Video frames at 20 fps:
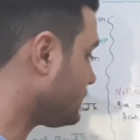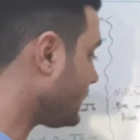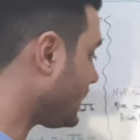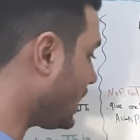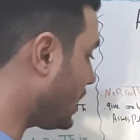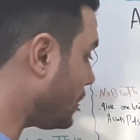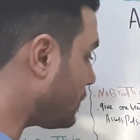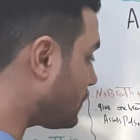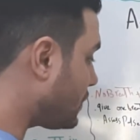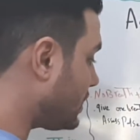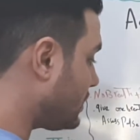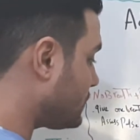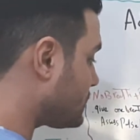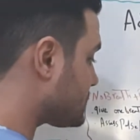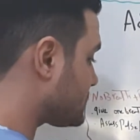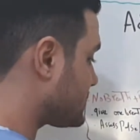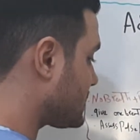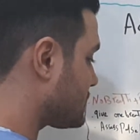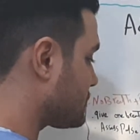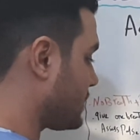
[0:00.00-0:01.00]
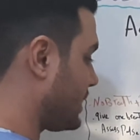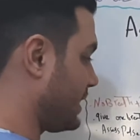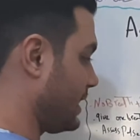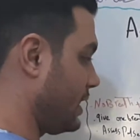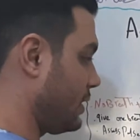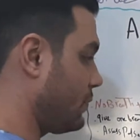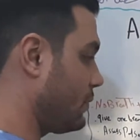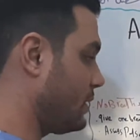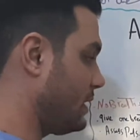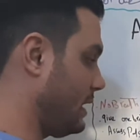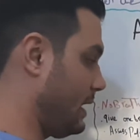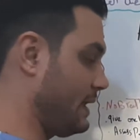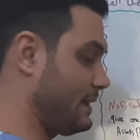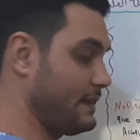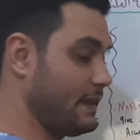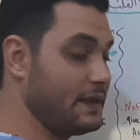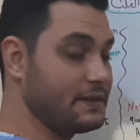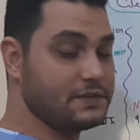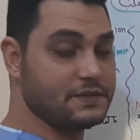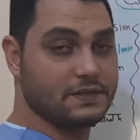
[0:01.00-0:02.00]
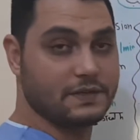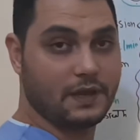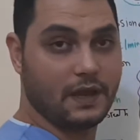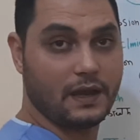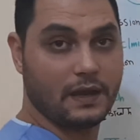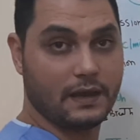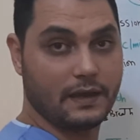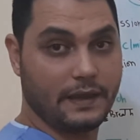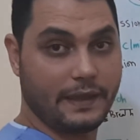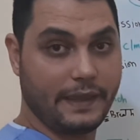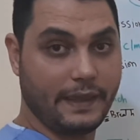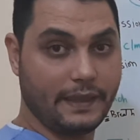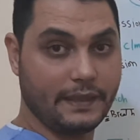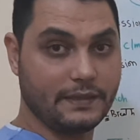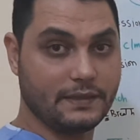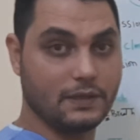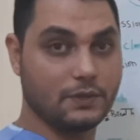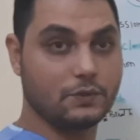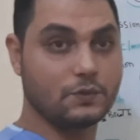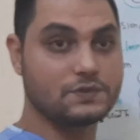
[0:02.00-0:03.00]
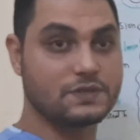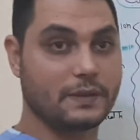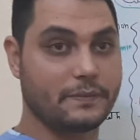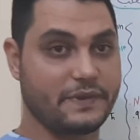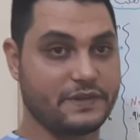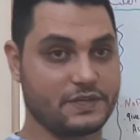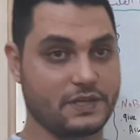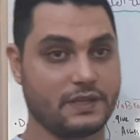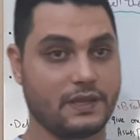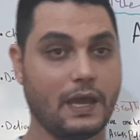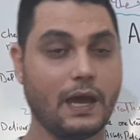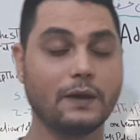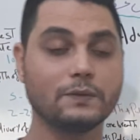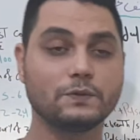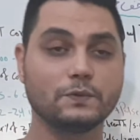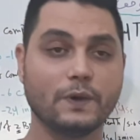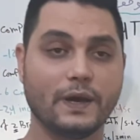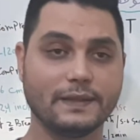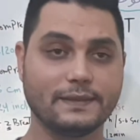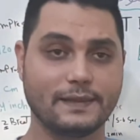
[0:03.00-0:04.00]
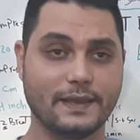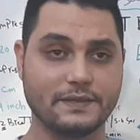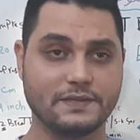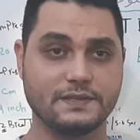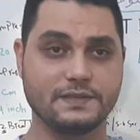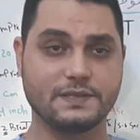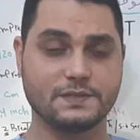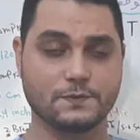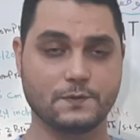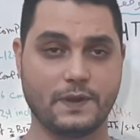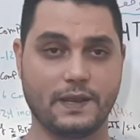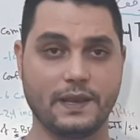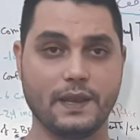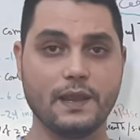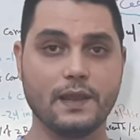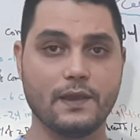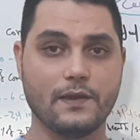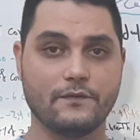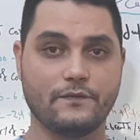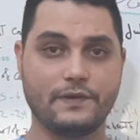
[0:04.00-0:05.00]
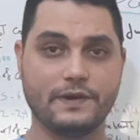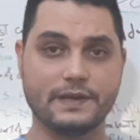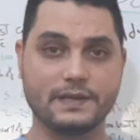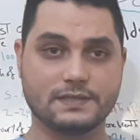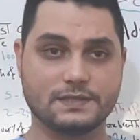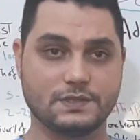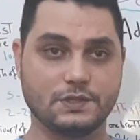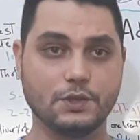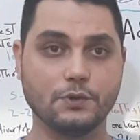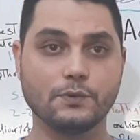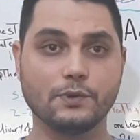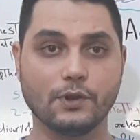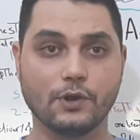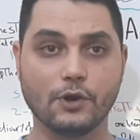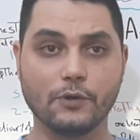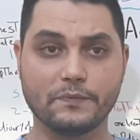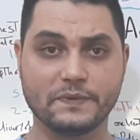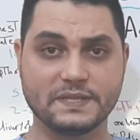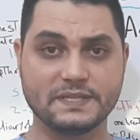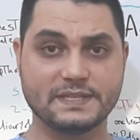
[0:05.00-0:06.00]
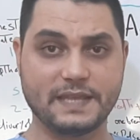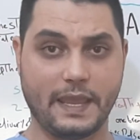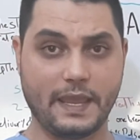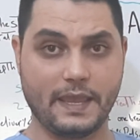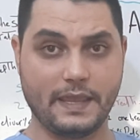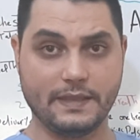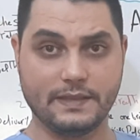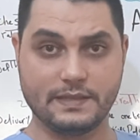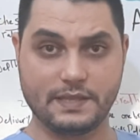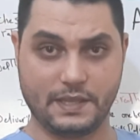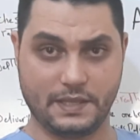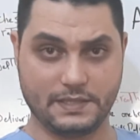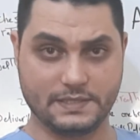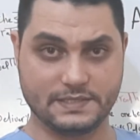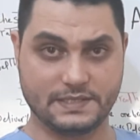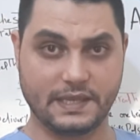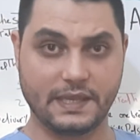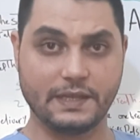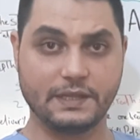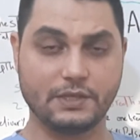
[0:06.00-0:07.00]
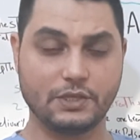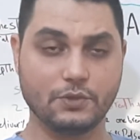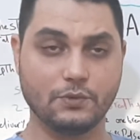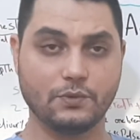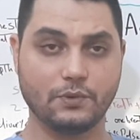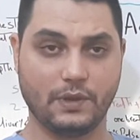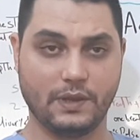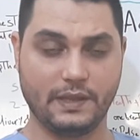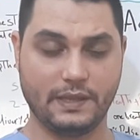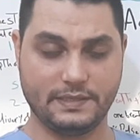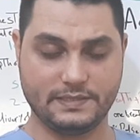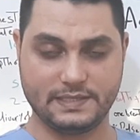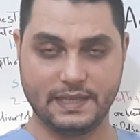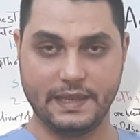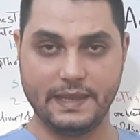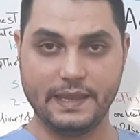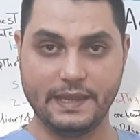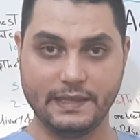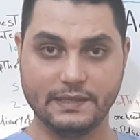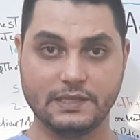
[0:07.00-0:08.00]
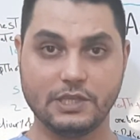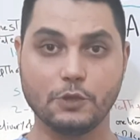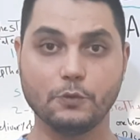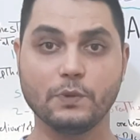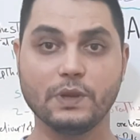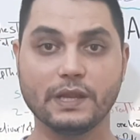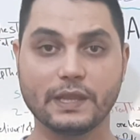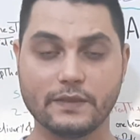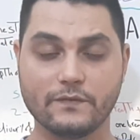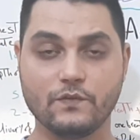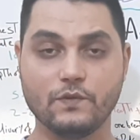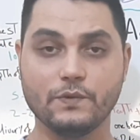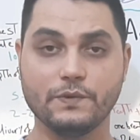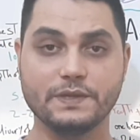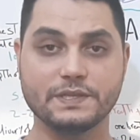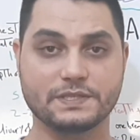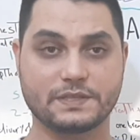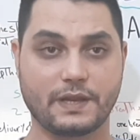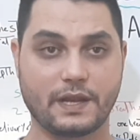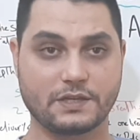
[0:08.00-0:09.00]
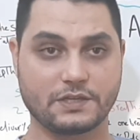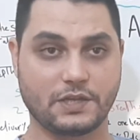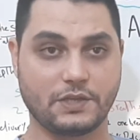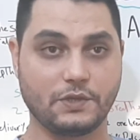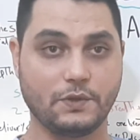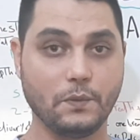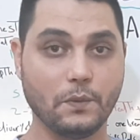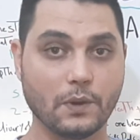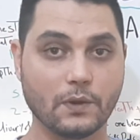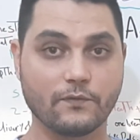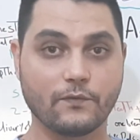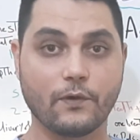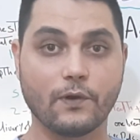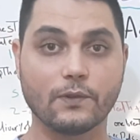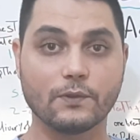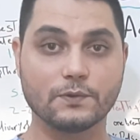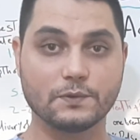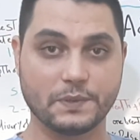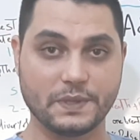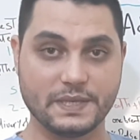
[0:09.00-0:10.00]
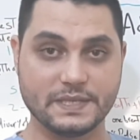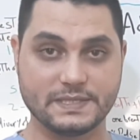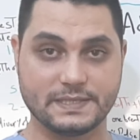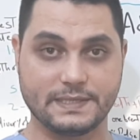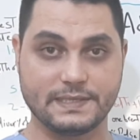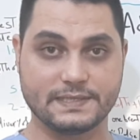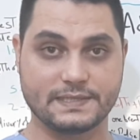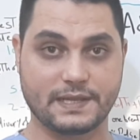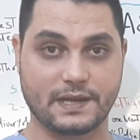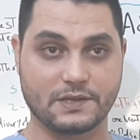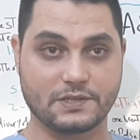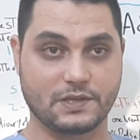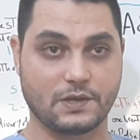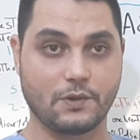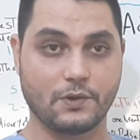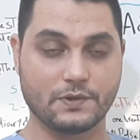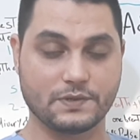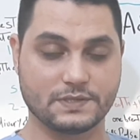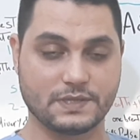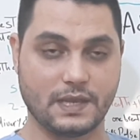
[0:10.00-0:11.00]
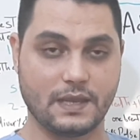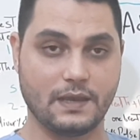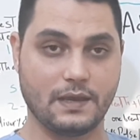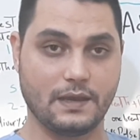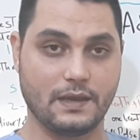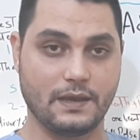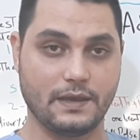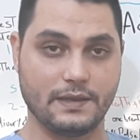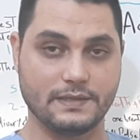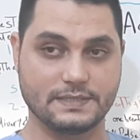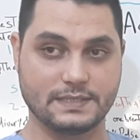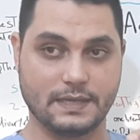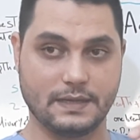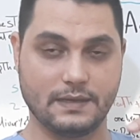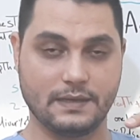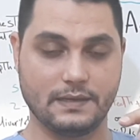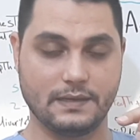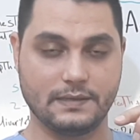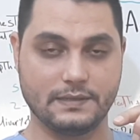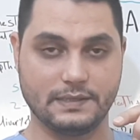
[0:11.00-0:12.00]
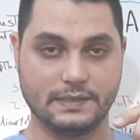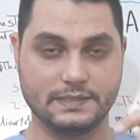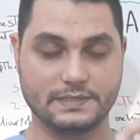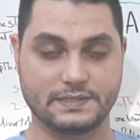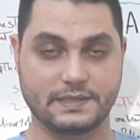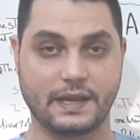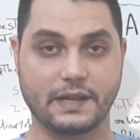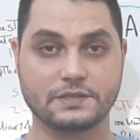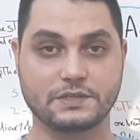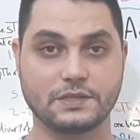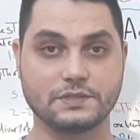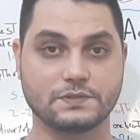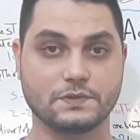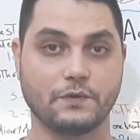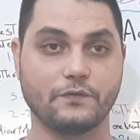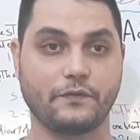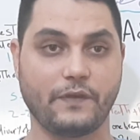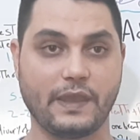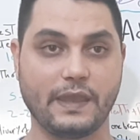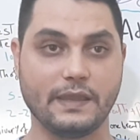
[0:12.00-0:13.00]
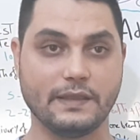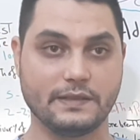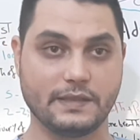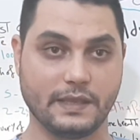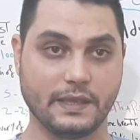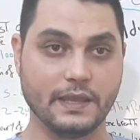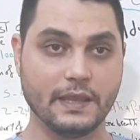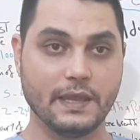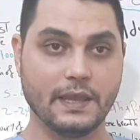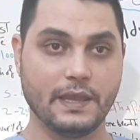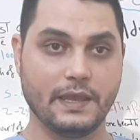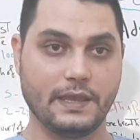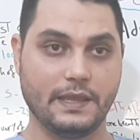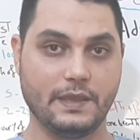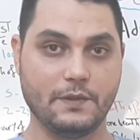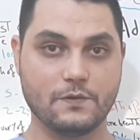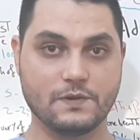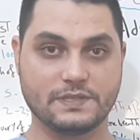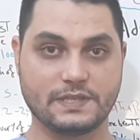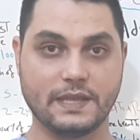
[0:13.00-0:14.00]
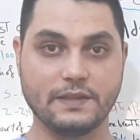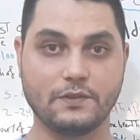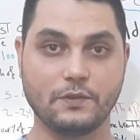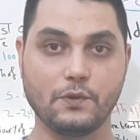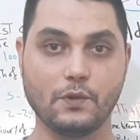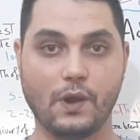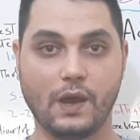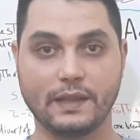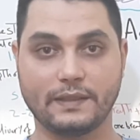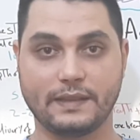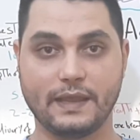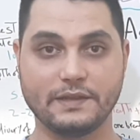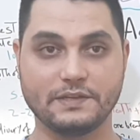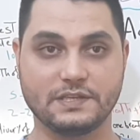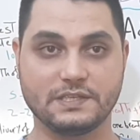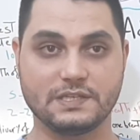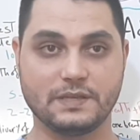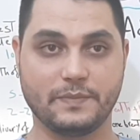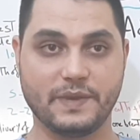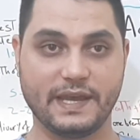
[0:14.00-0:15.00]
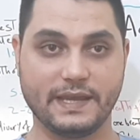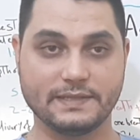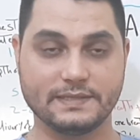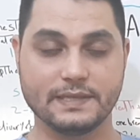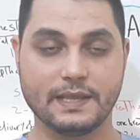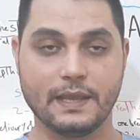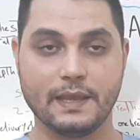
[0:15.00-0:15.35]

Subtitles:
he will use this one. He will attach AED to the patient. How to attach this one? First, you will open the AED. Then the AED will give you instruction. You will follow his instruction or the instructions of AED. He will say to you, attach the pads,